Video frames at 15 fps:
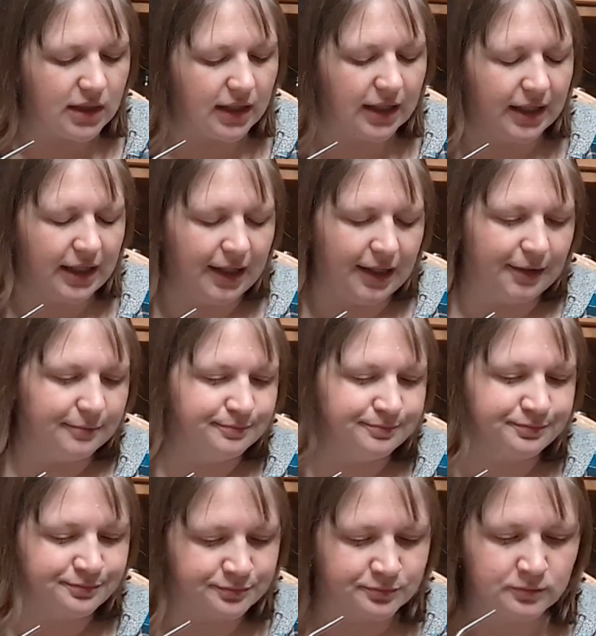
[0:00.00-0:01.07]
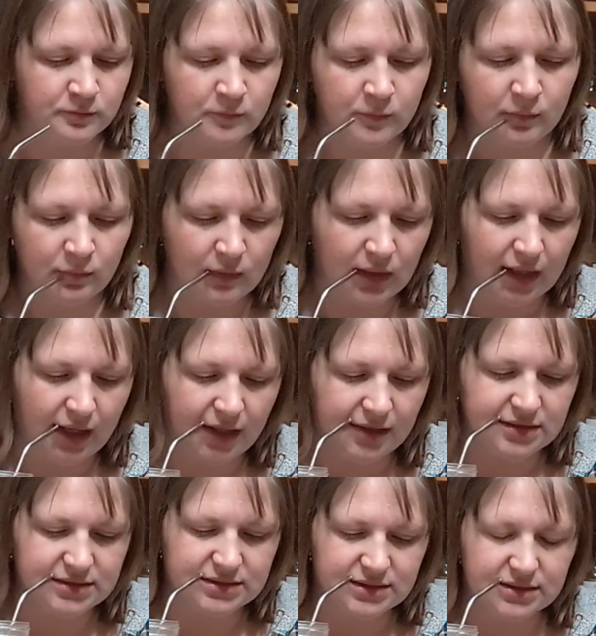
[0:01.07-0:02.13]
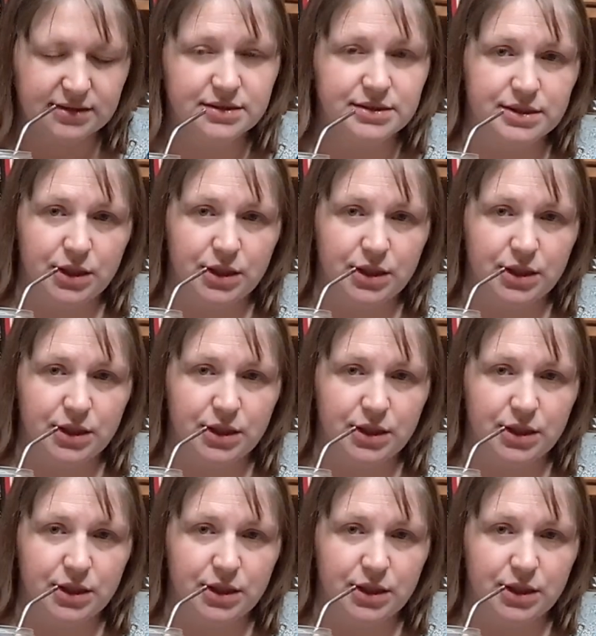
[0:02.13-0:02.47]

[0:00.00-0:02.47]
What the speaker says: It is